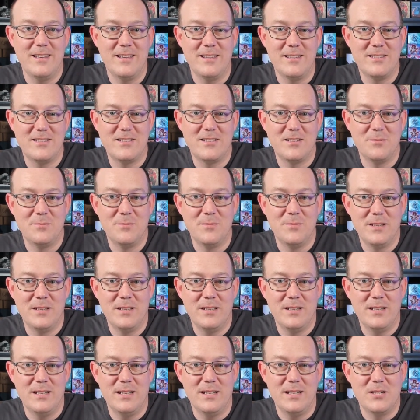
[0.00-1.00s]
There's some
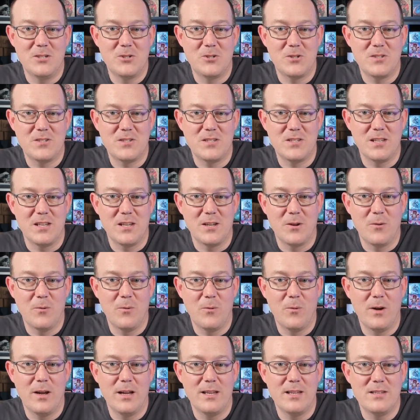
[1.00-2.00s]
interesting
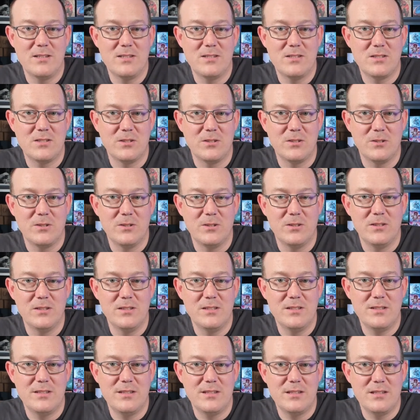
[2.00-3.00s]
ways to
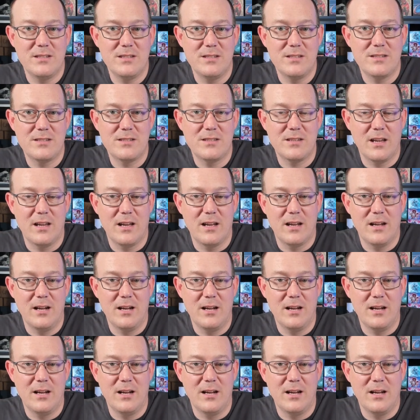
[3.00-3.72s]
use this.